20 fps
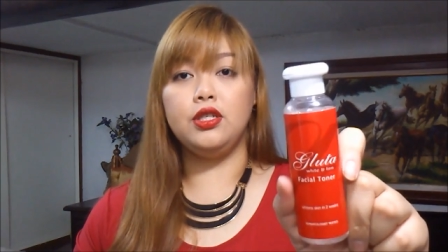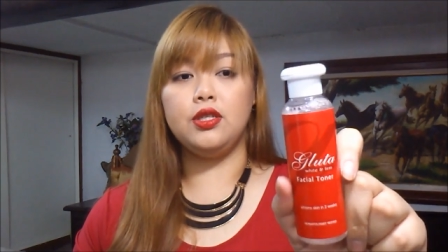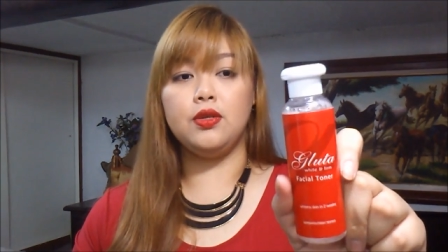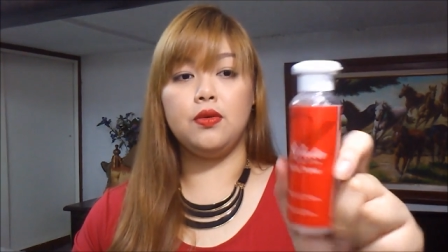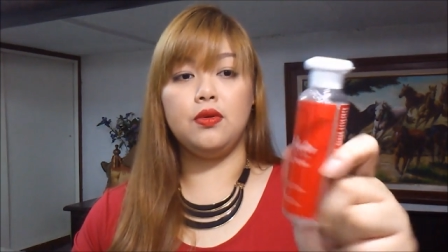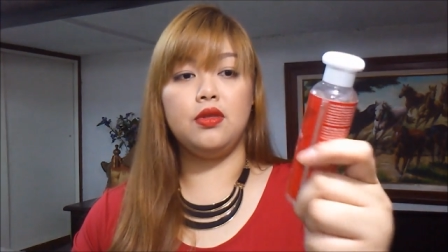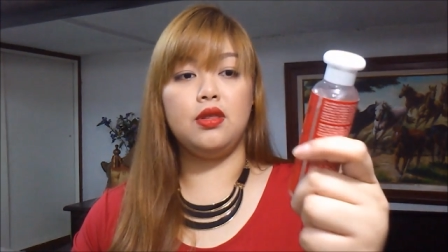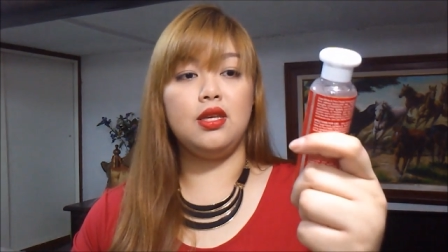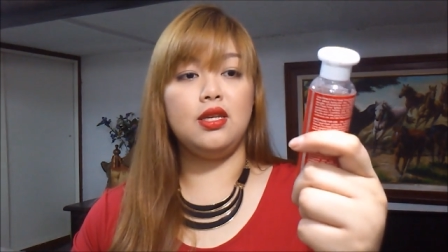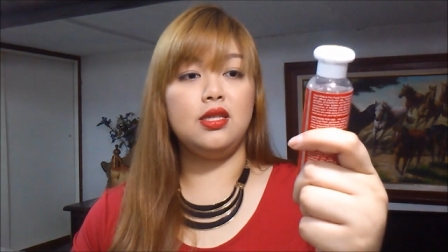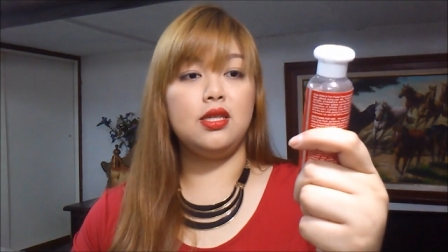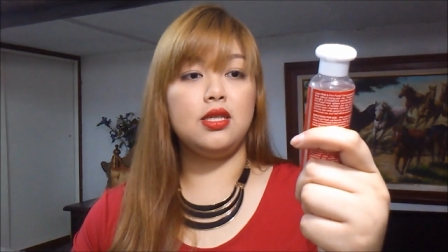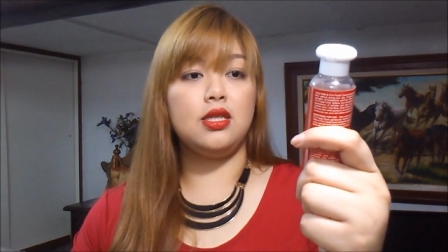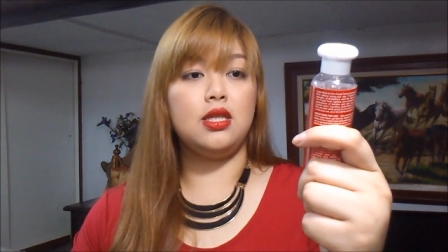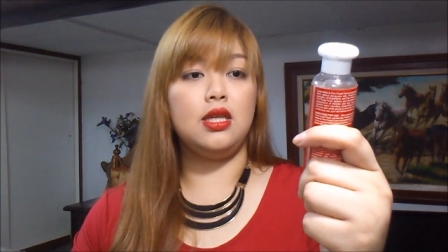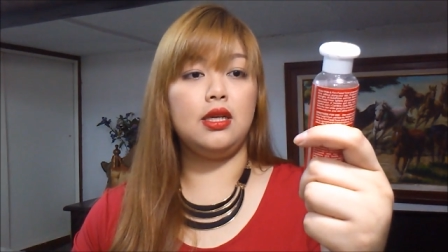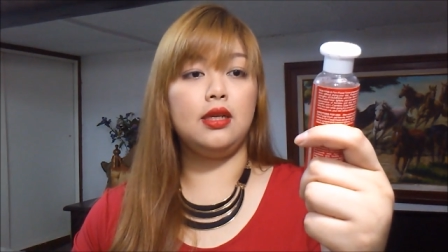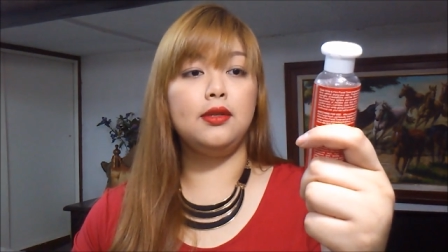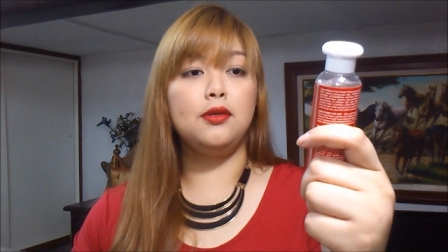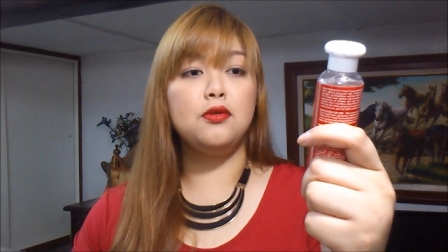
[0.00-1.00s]
So this is
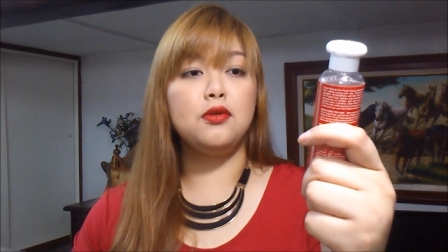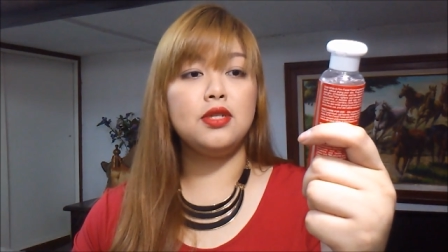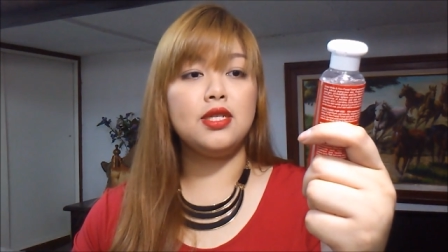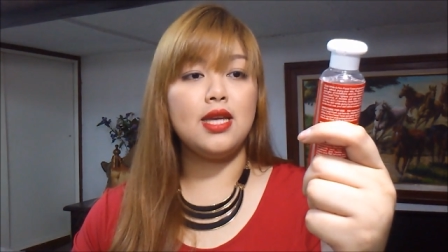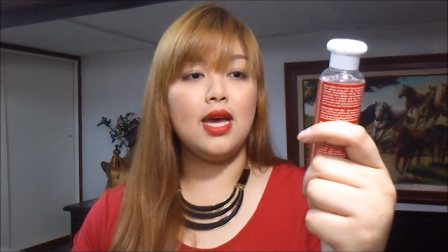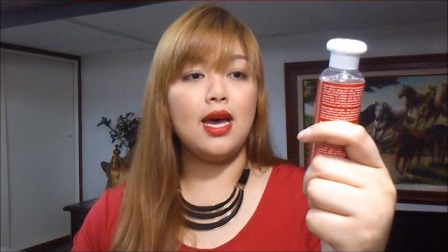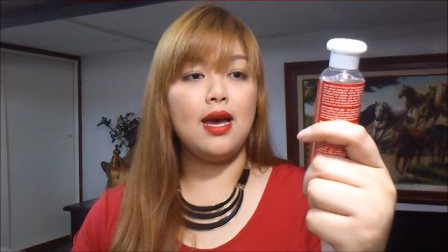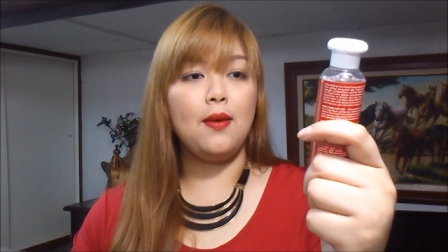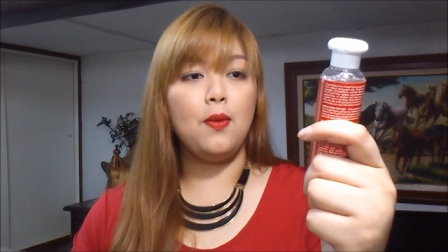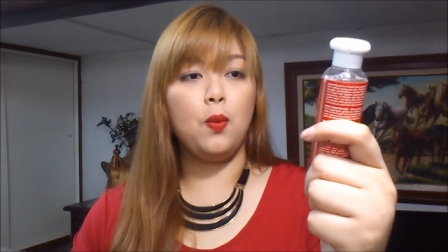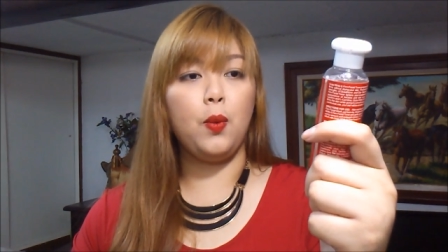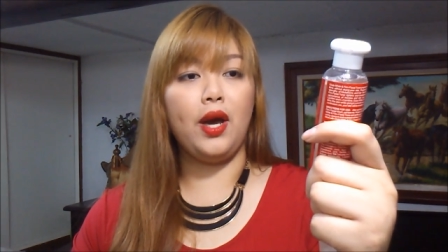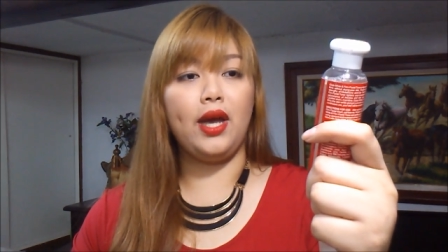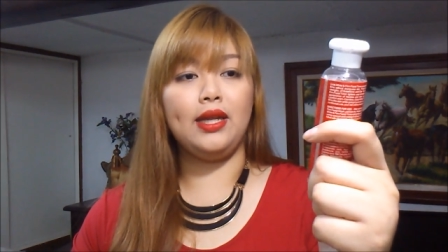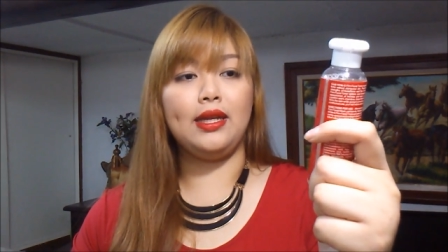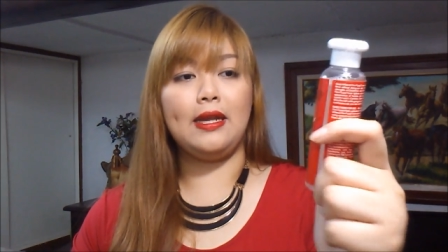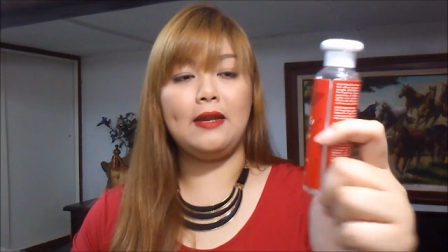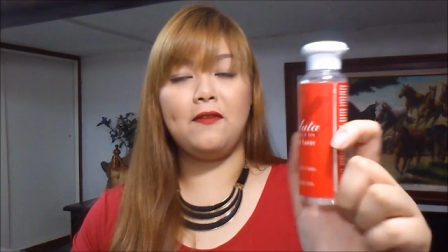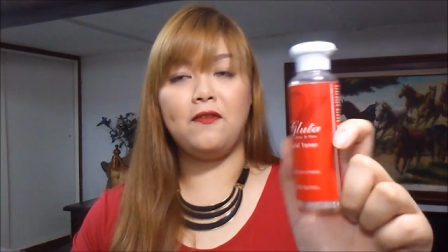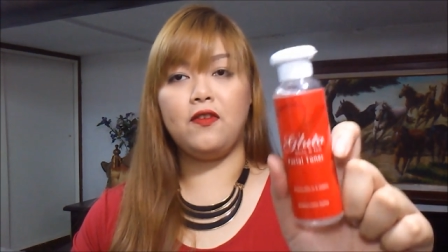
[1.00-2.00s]
the Gluta
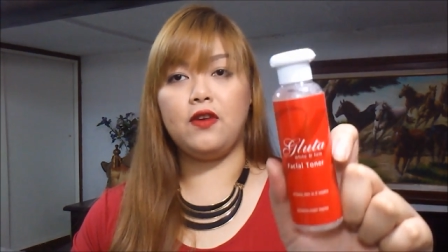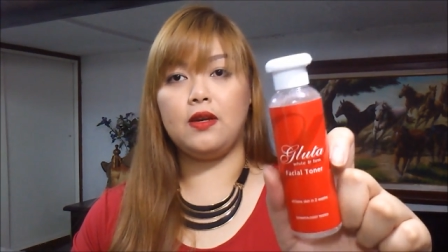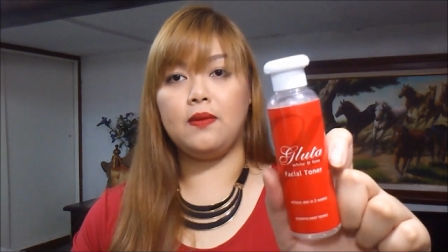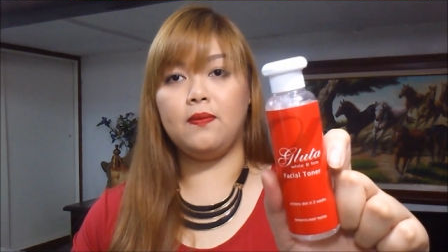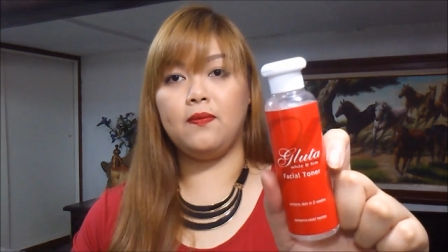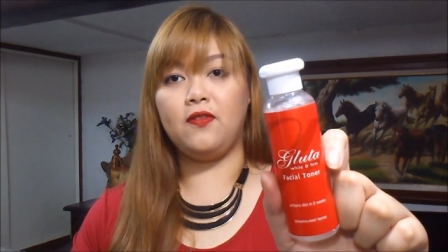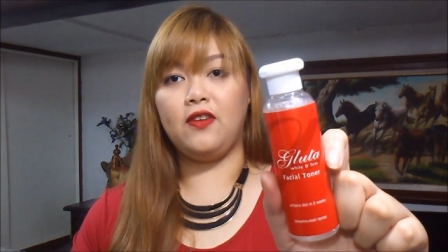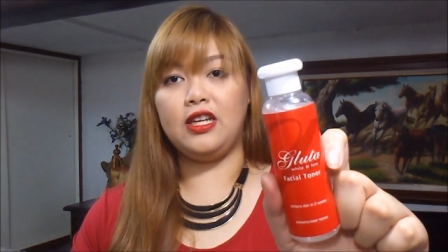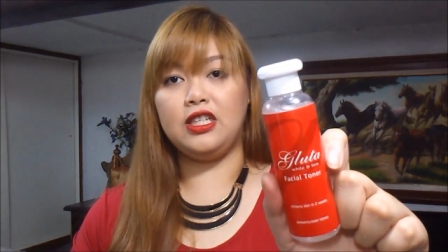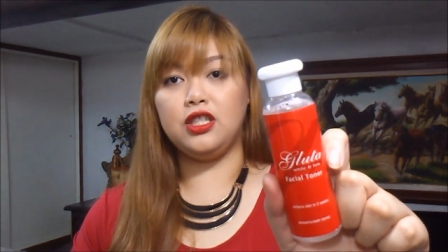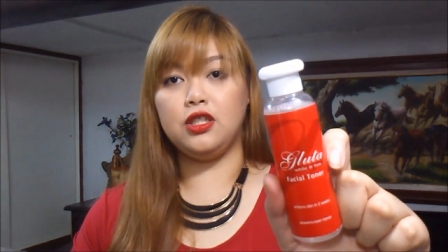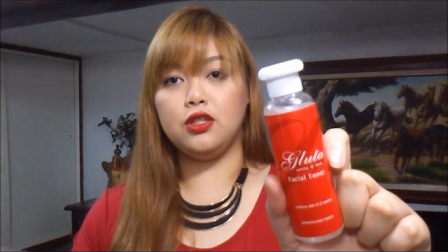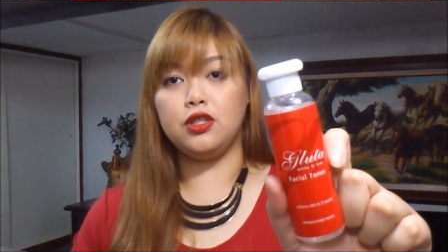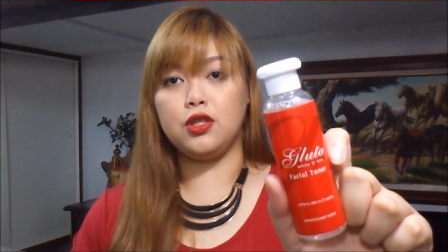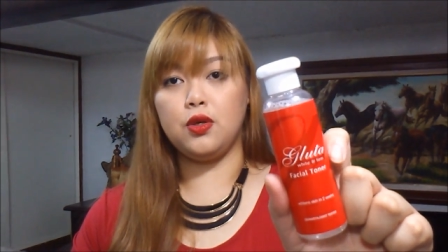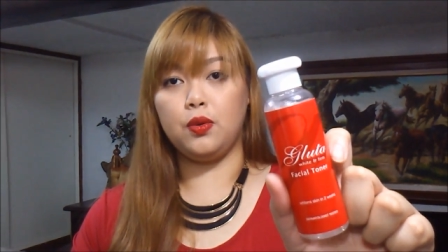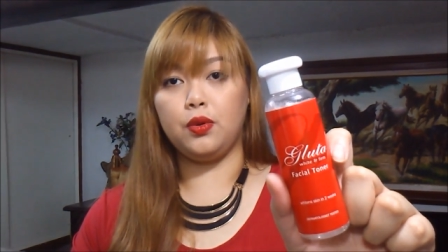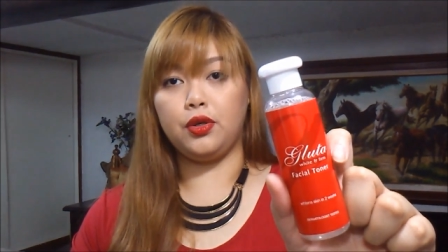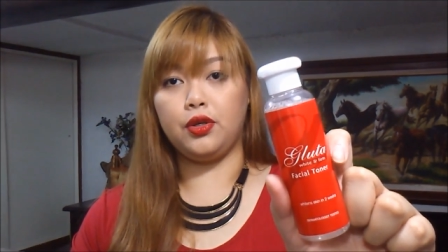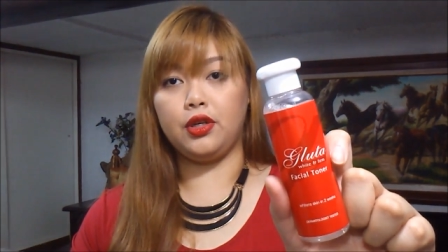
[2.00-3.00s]
White and Firm Facial
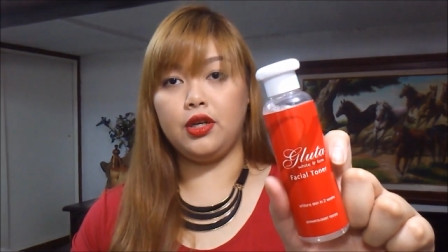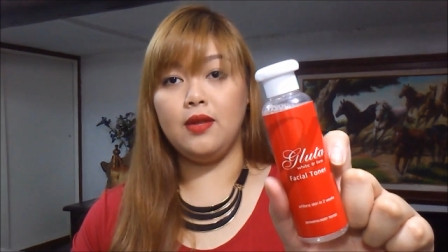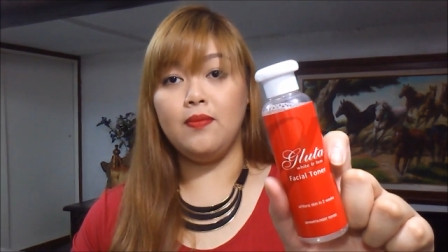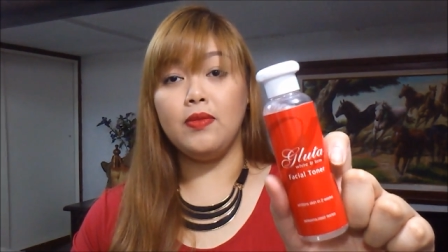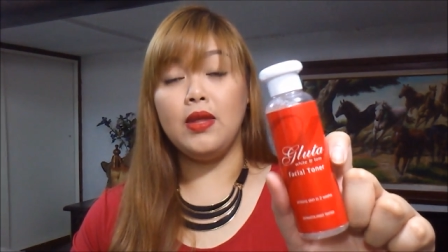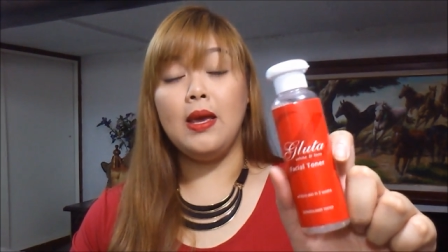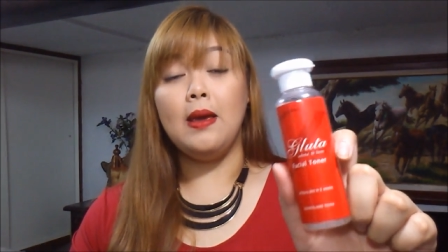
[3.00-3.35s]
Toner